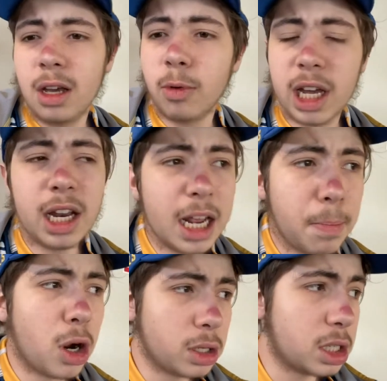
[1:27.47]
we're going to need
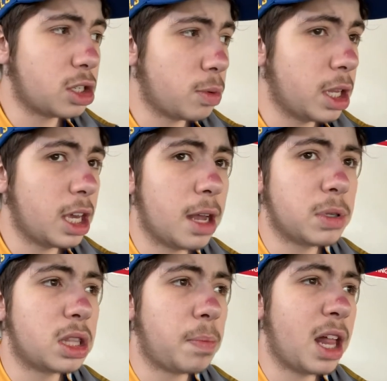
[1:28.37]
Moses to really come
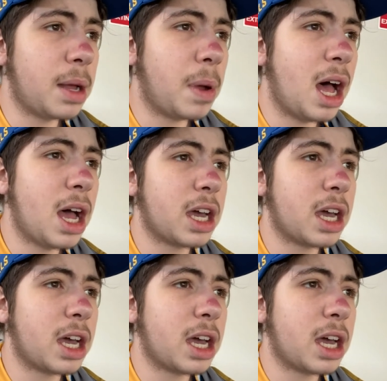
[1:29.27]
to the park.